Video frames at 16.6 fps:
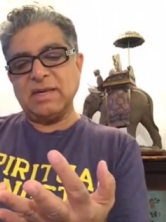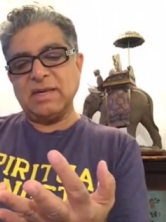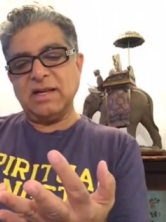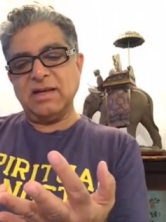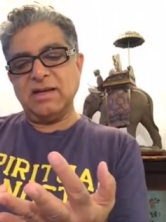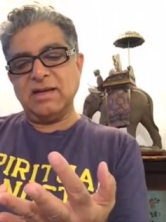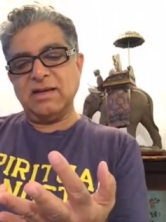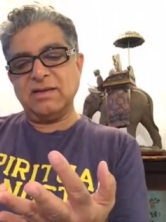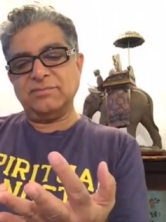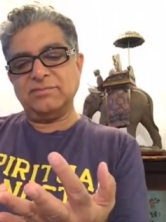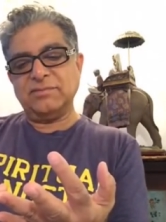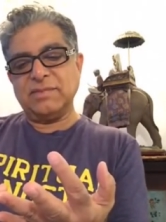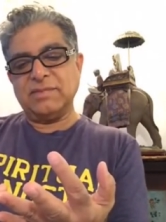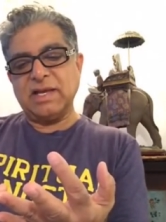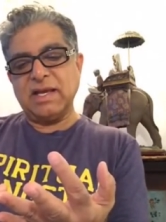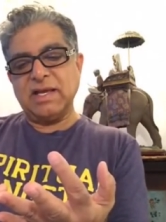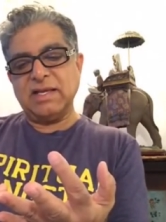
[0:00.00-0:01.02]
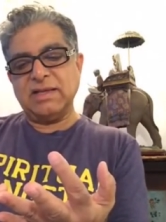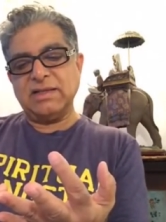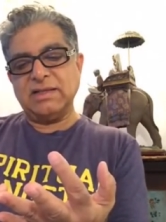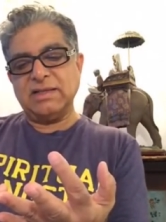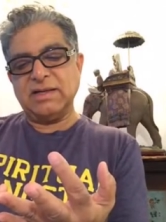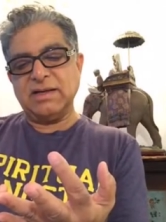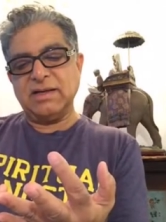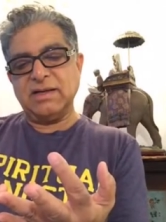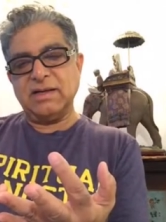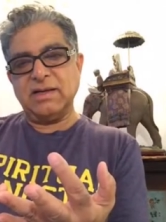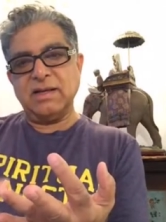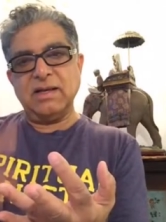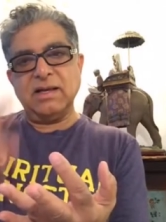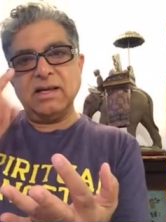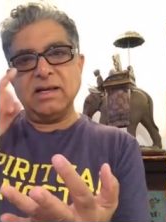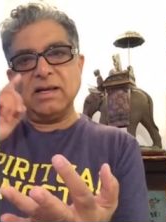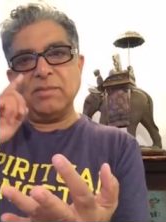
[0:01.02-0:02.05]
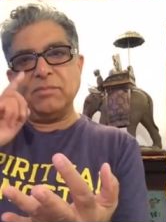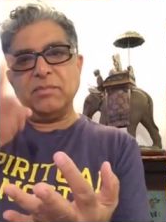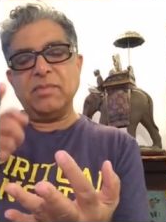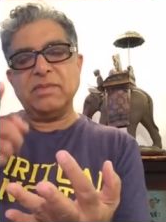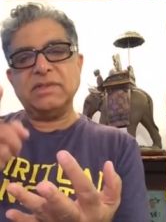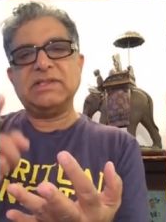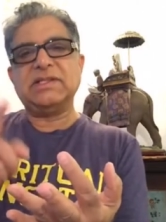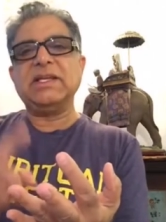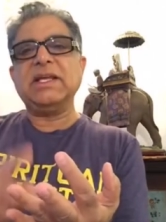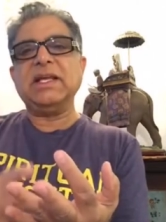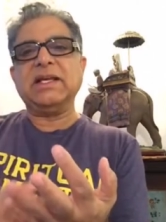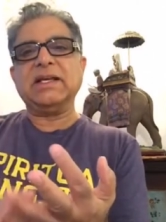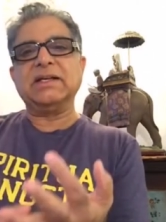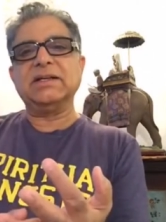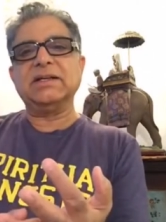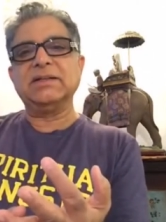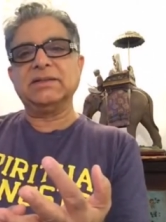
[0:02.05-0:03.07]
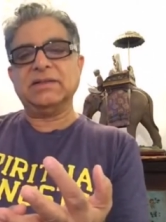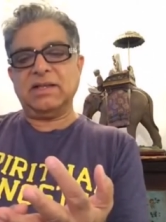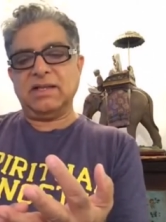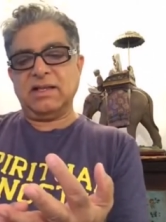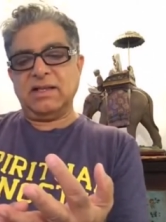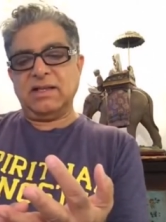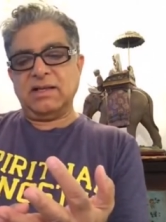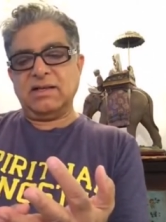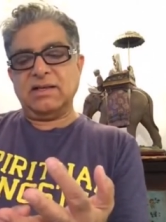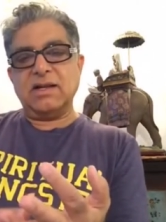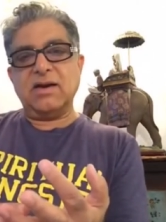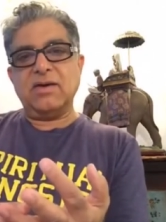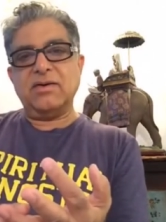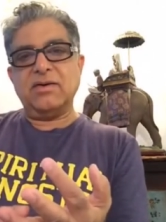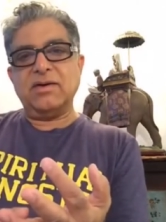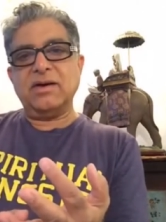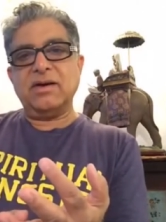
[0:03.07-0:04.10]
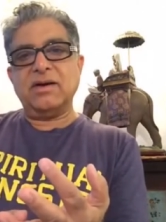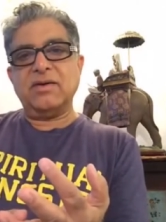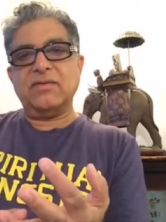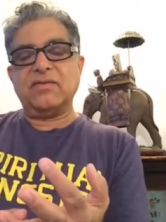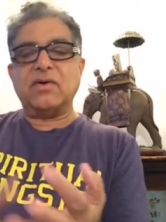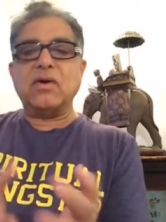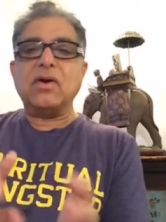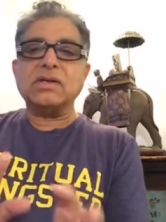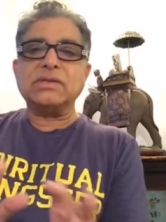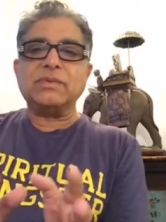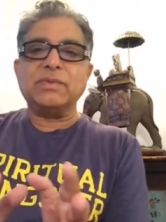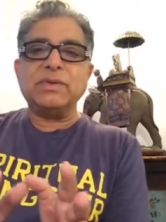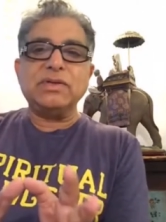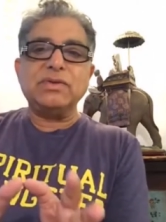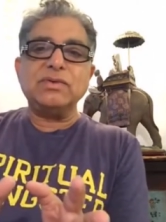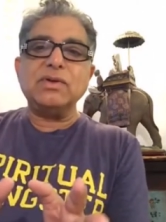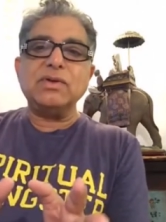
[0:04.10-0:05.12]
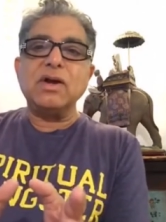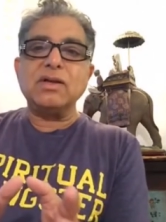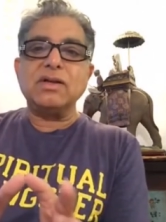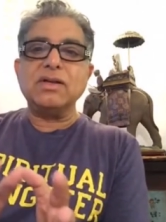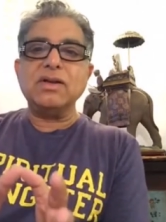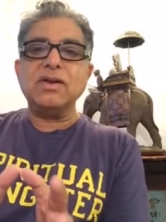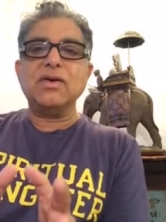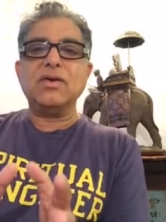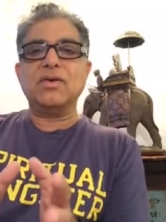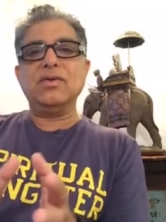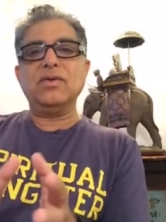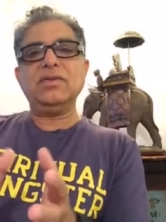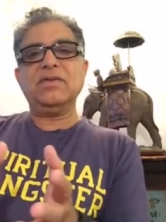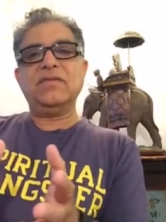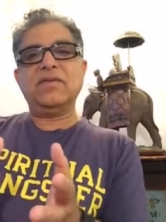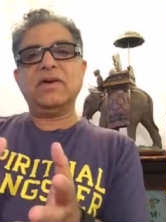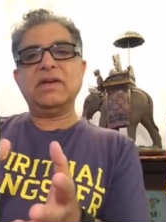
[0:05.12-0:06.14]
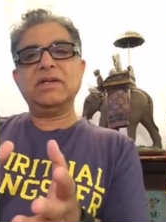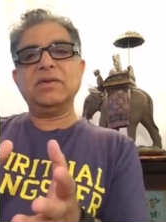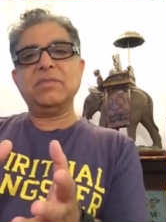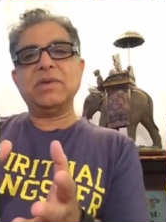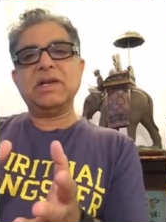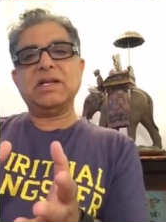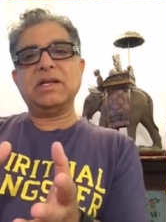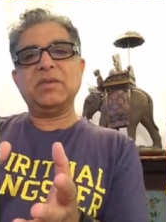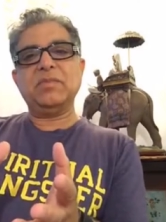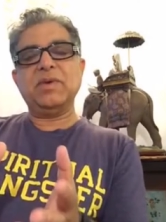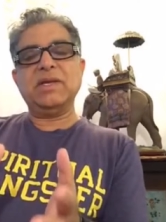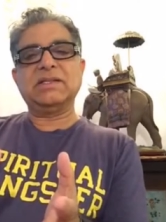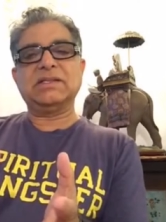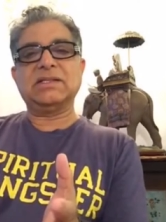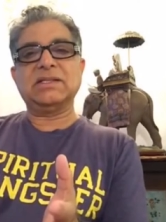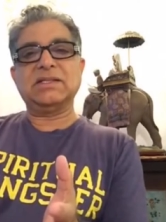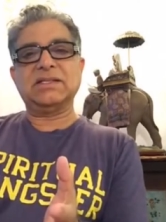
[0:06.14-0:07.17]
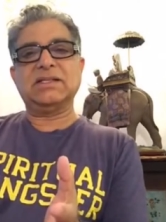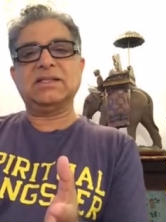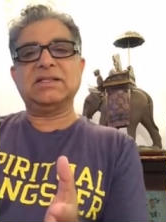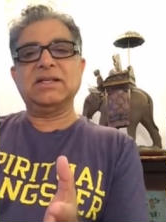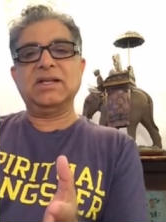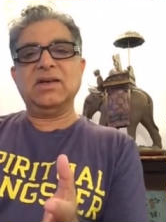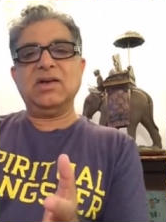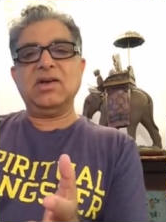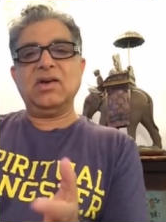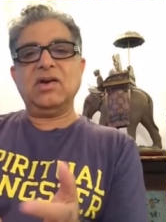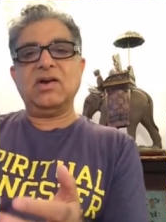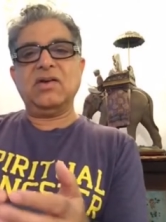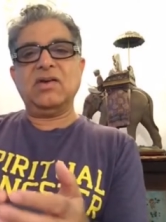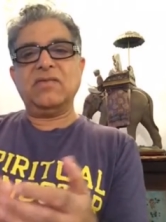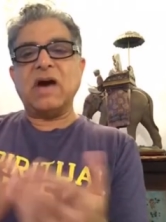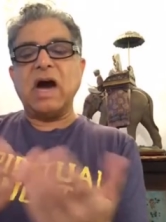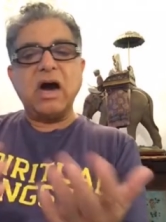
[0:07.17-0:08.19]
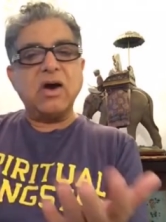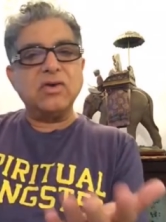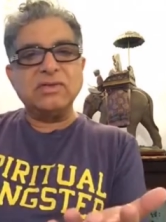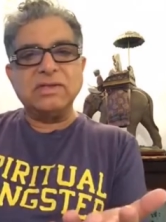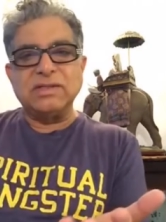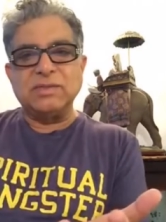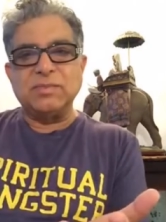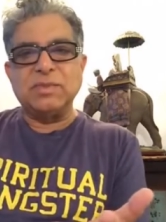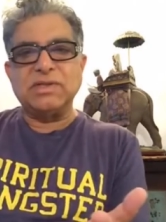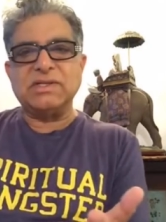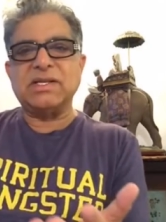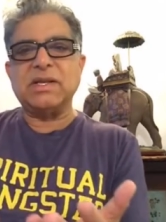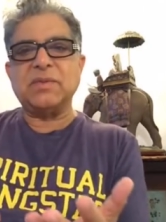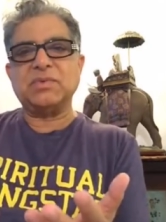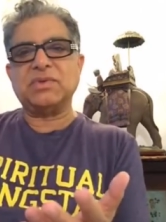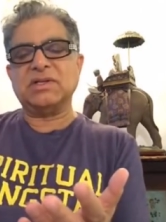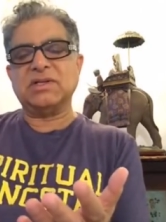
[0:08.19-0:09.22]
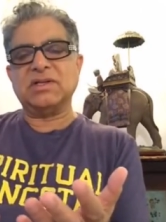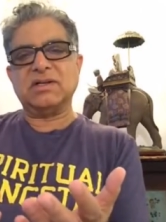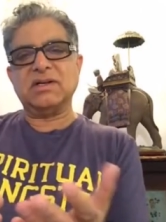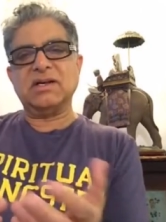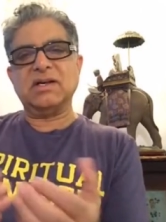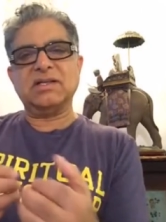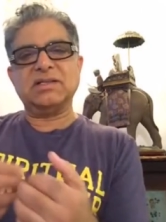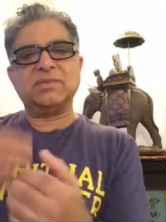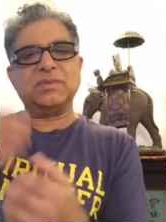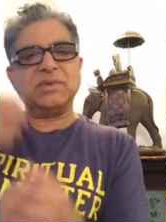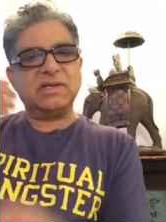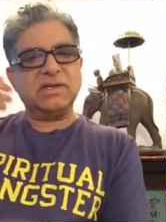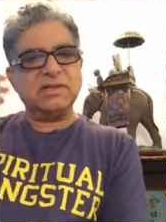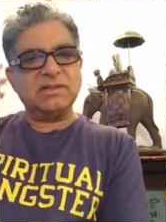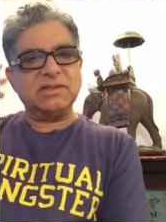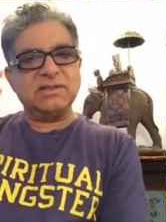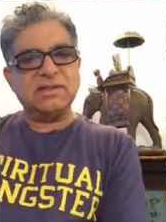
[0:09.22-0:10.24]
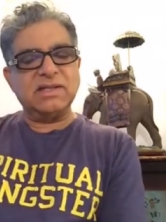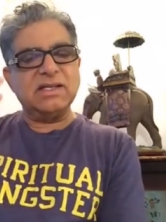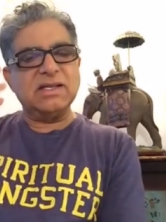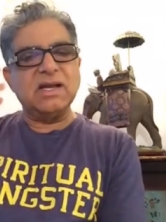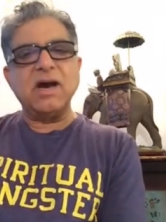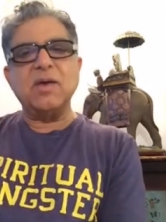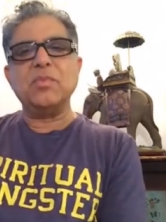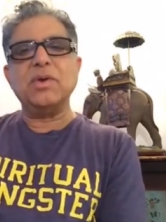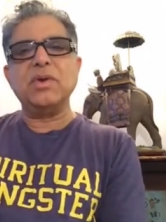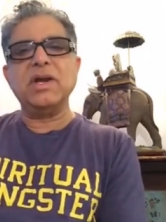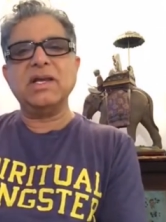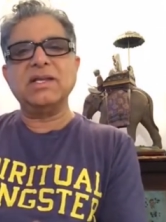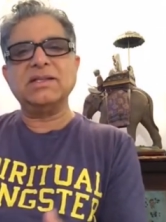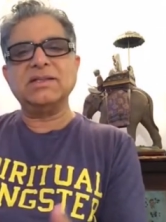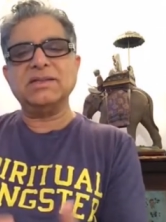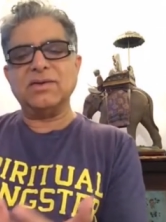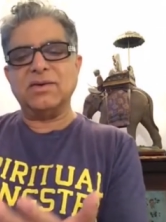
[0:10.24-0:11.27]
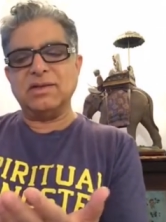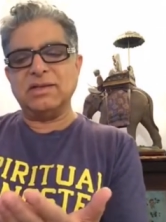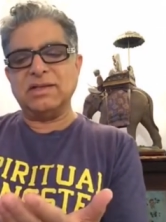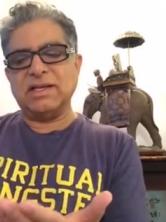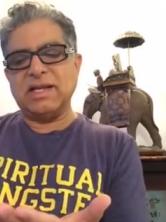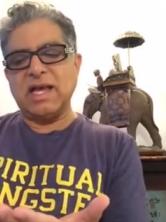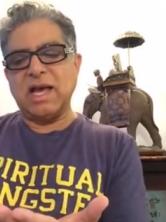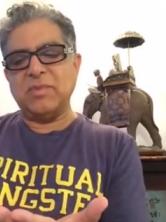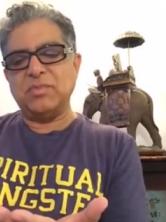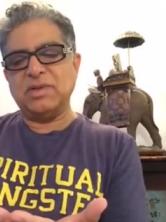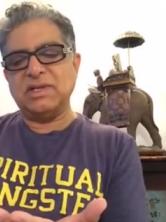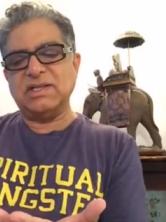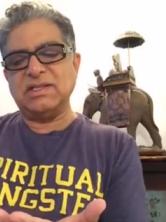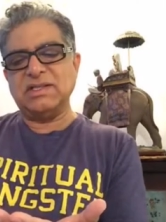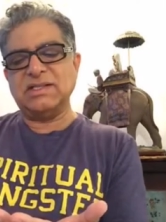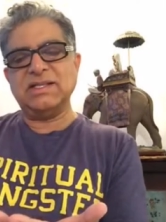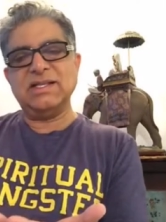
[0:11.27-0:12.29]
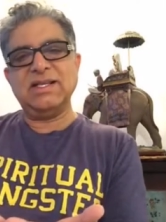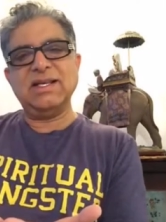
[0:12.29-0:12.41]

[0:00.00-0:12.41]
uh, and uh, seeing. Now, of course, we do not know the fundamental basis of how this perception occurs because in our brains all that happens